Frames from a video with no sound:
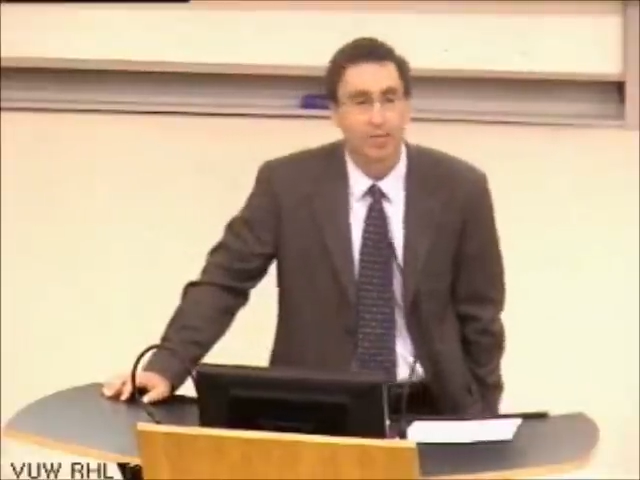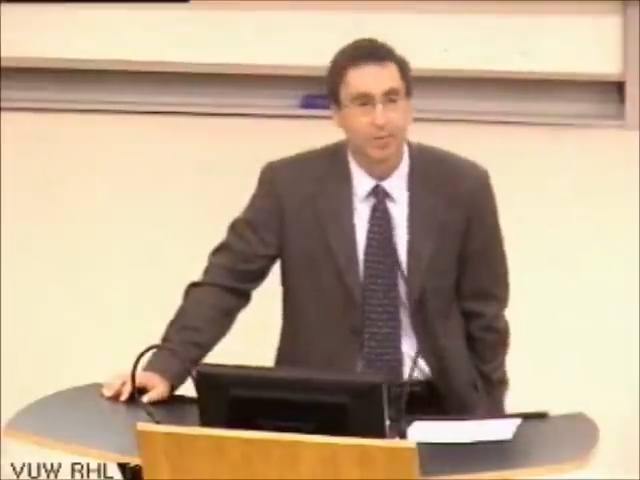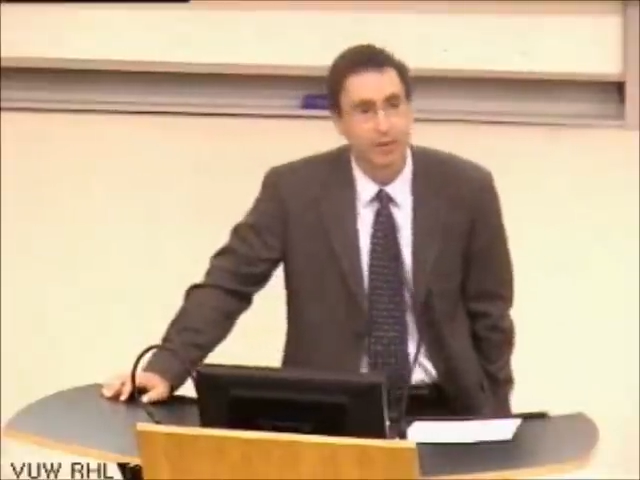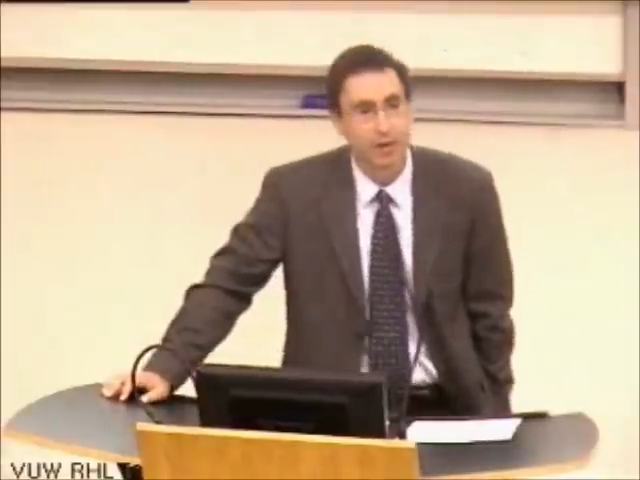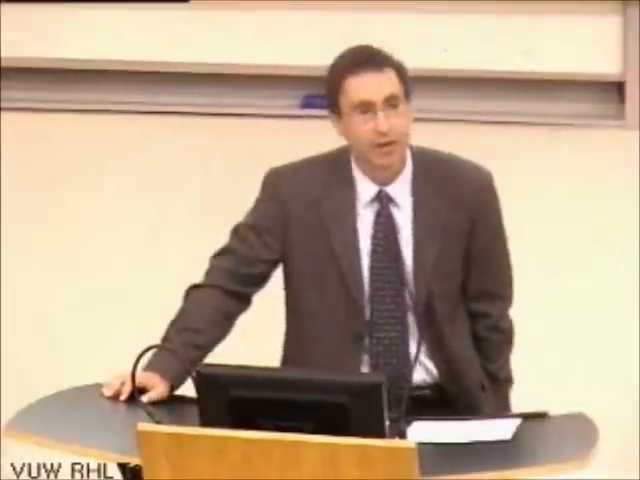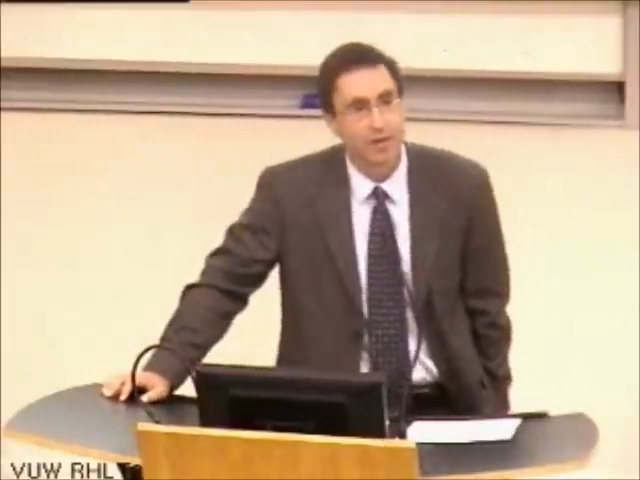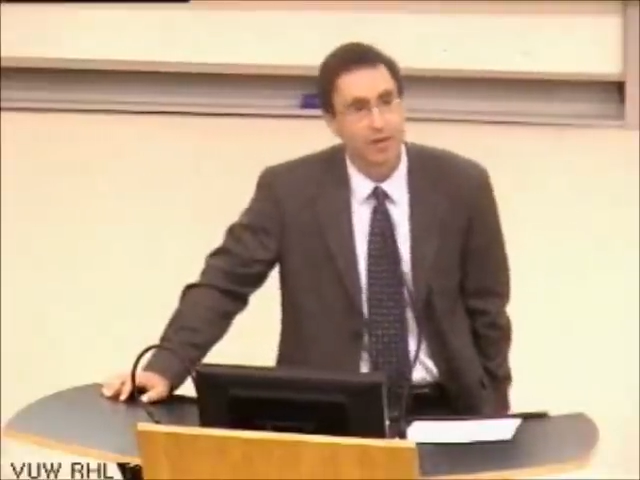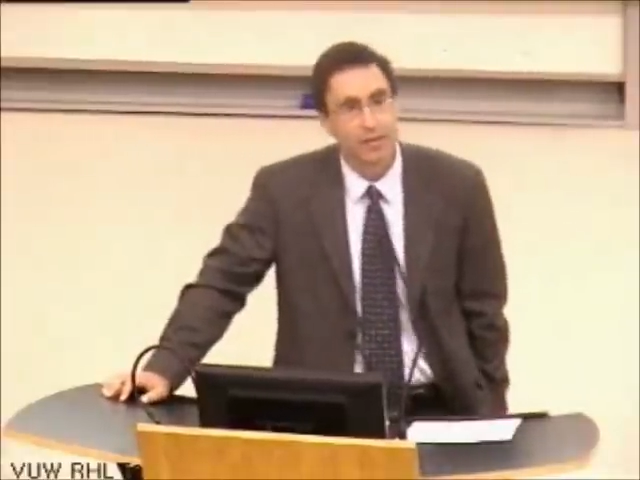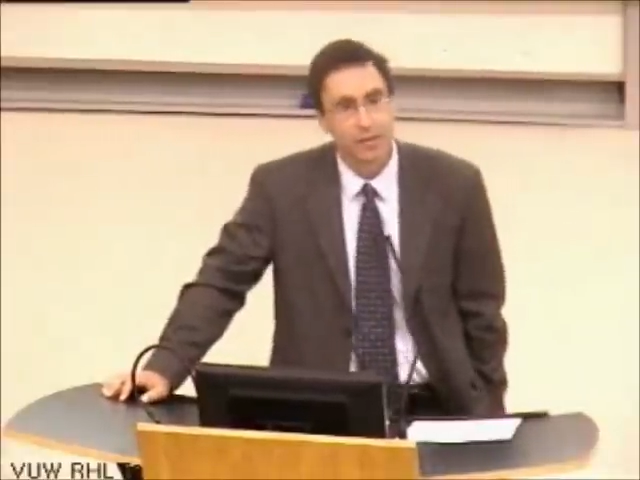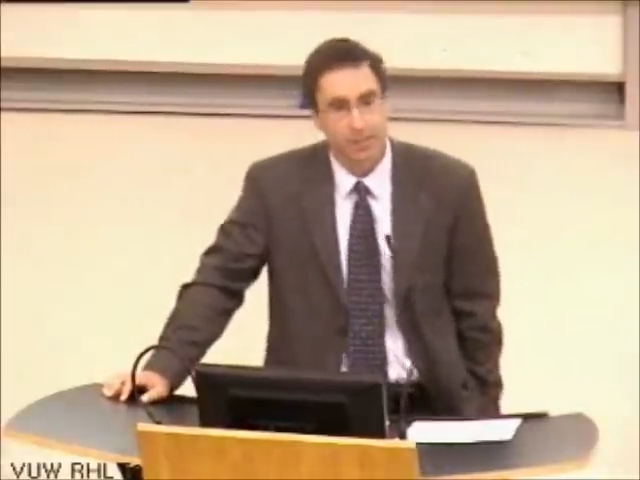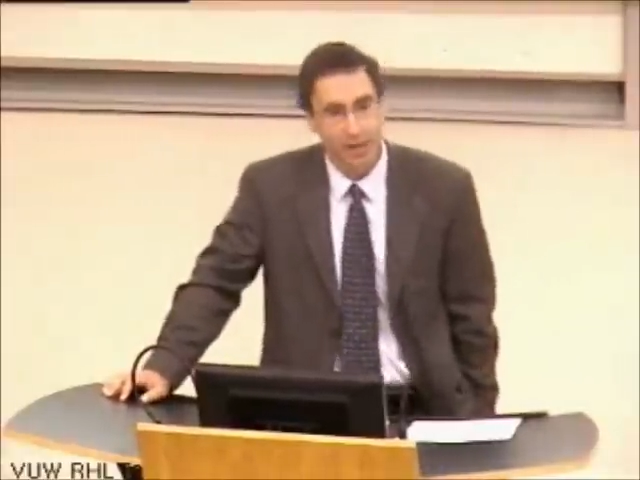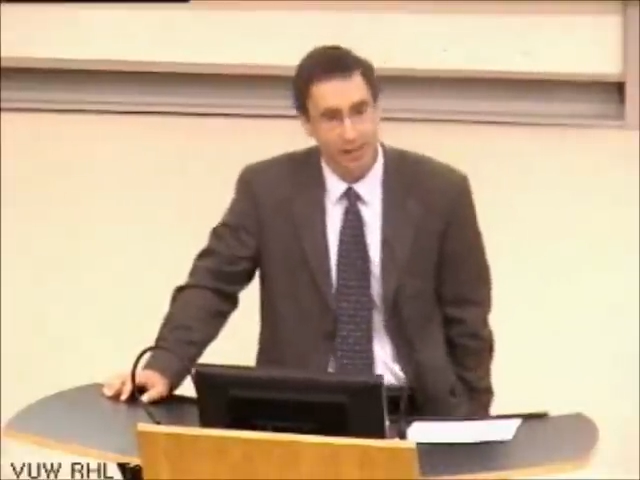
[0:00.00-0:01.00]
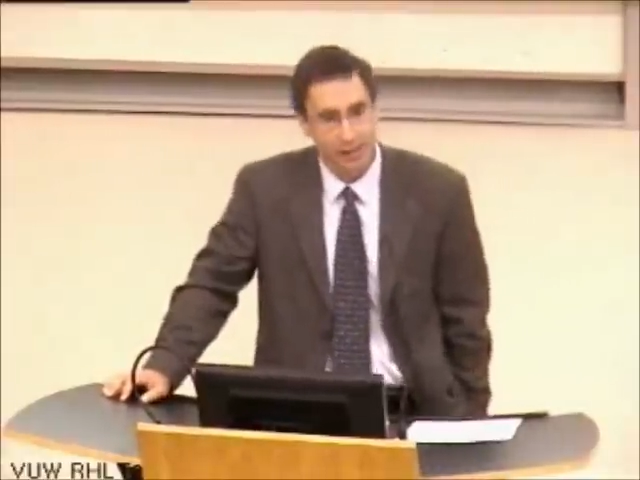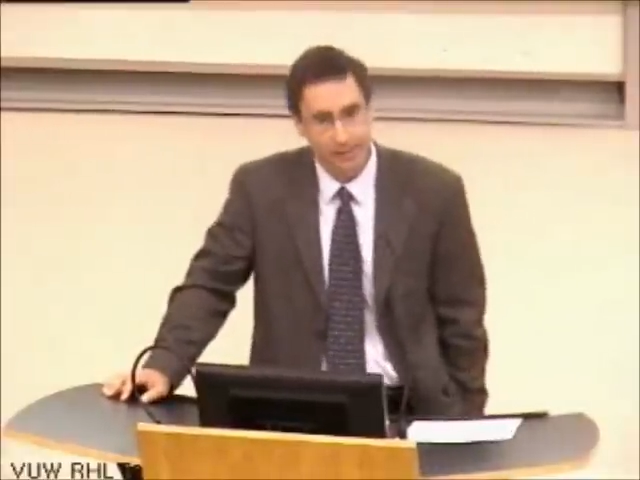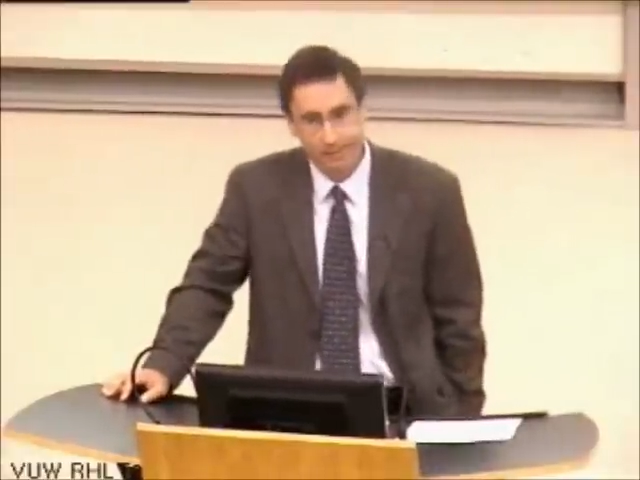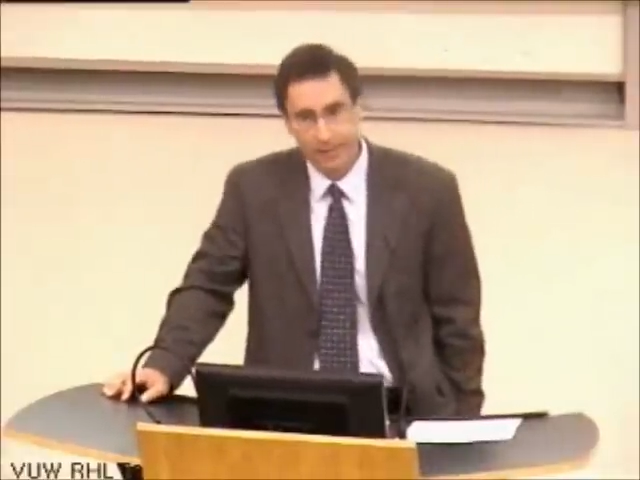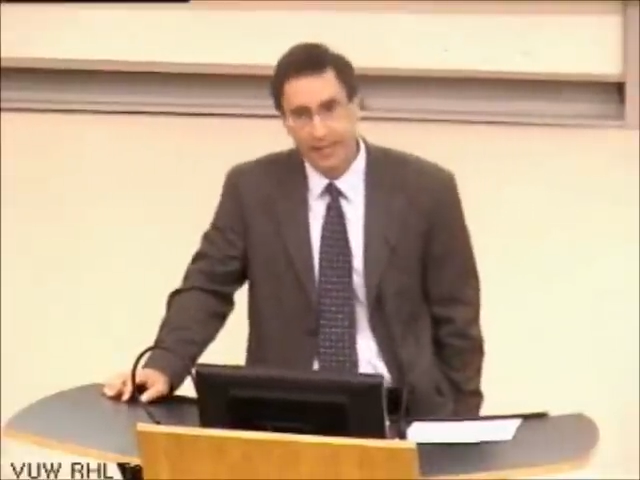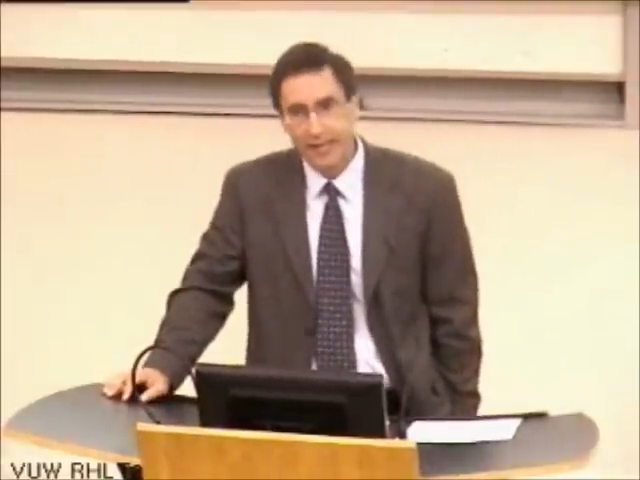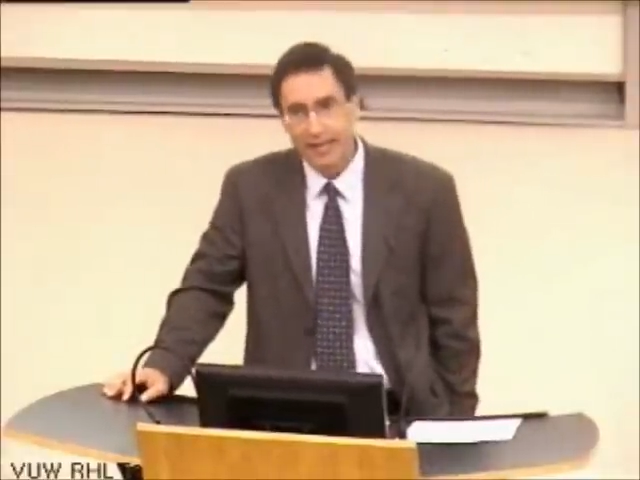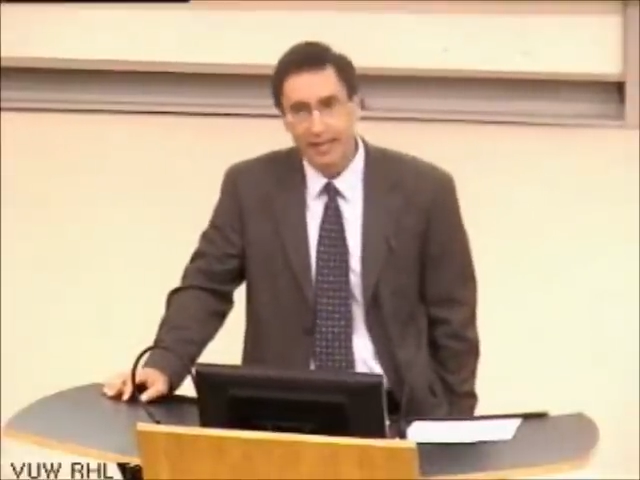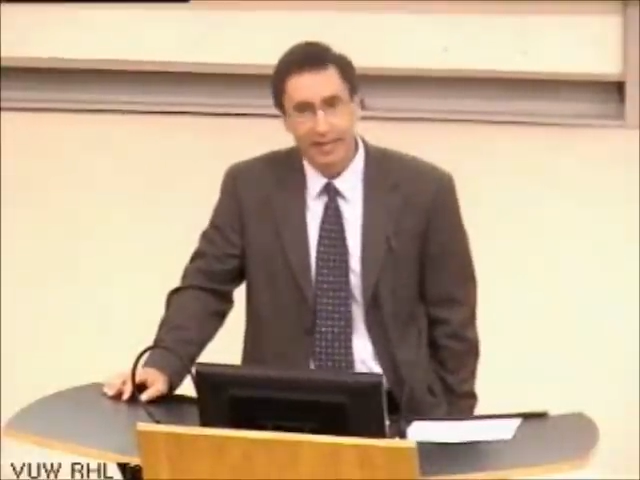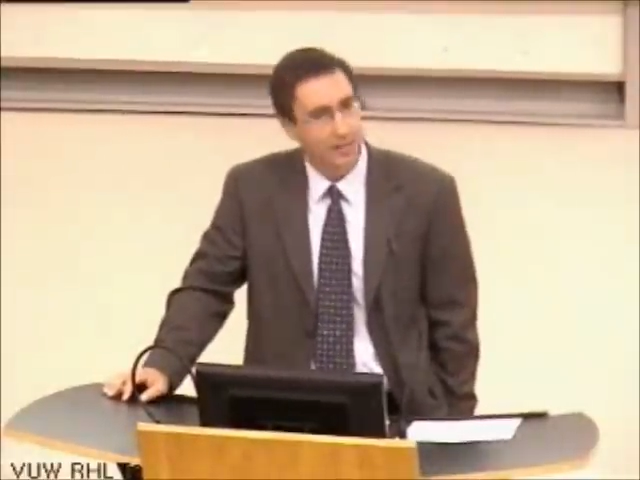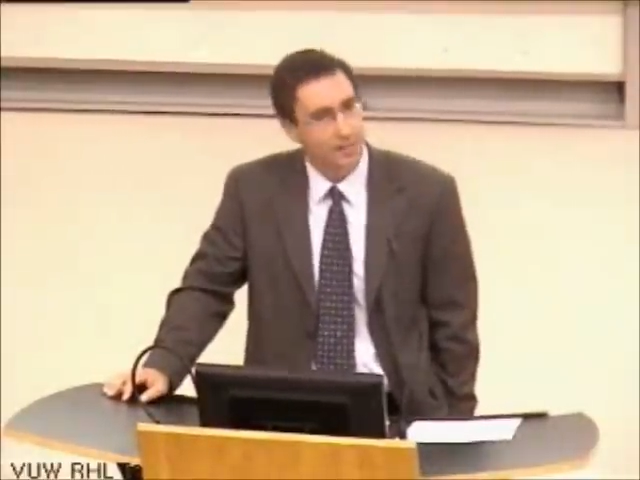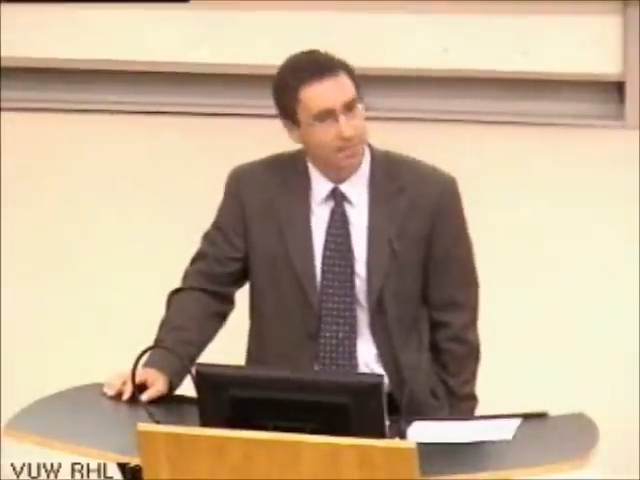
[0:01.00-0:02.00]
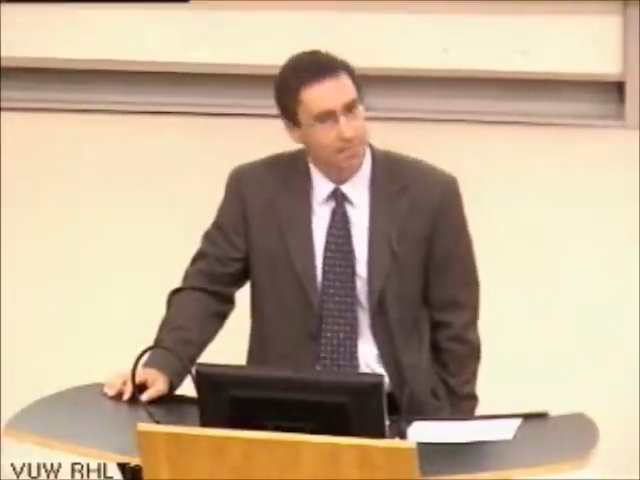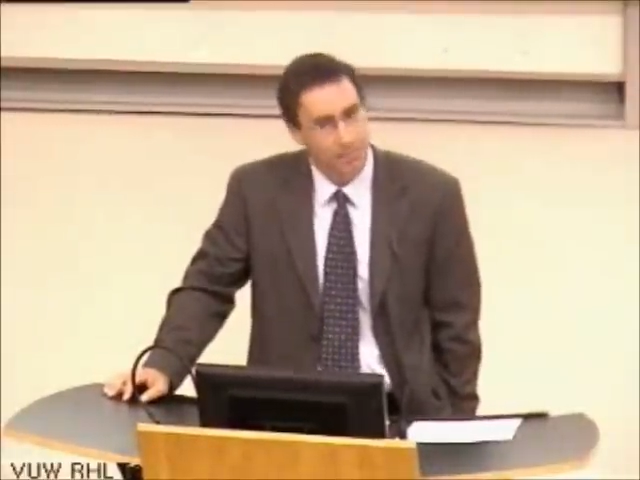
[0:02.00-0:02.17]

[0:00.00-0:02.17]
be ready to expect, it gets